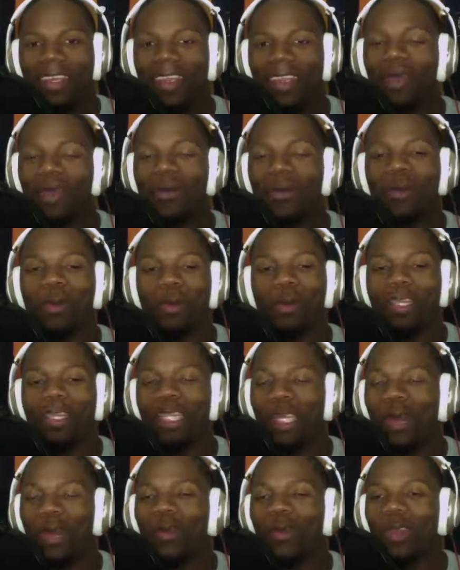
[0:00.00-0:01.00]
there will
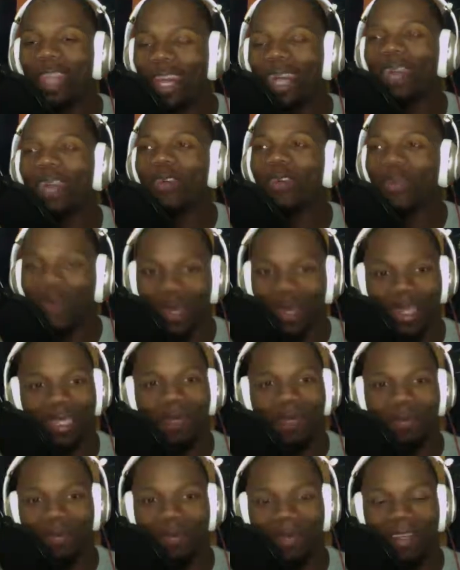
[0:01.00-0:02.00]
be no love for
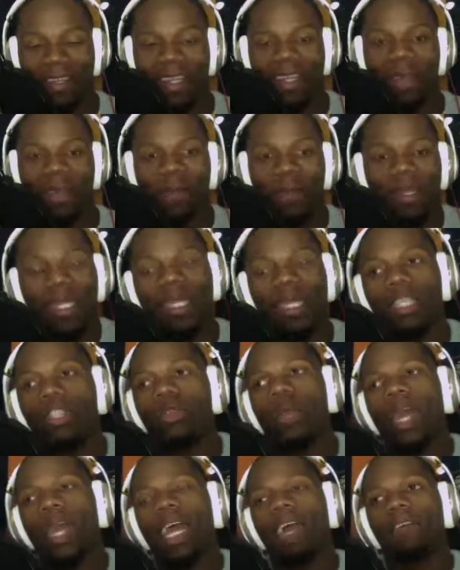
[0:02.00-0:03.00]
him because you
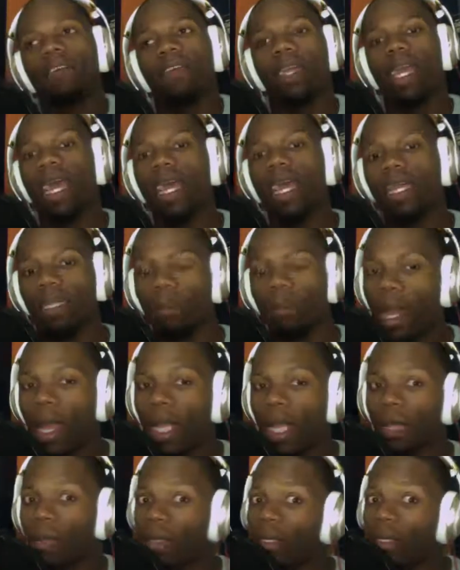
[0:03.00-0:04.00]
have a guy in the back
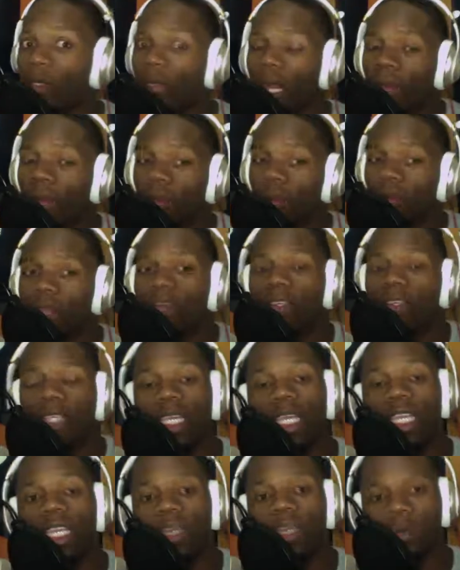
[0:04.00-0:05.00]
of that. Like we've
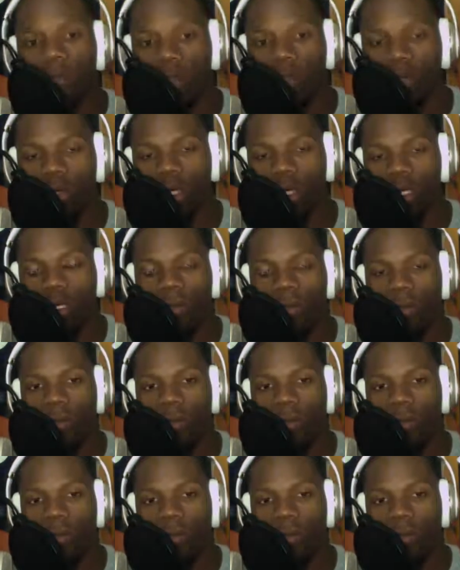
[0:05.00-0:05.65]
seen him do it,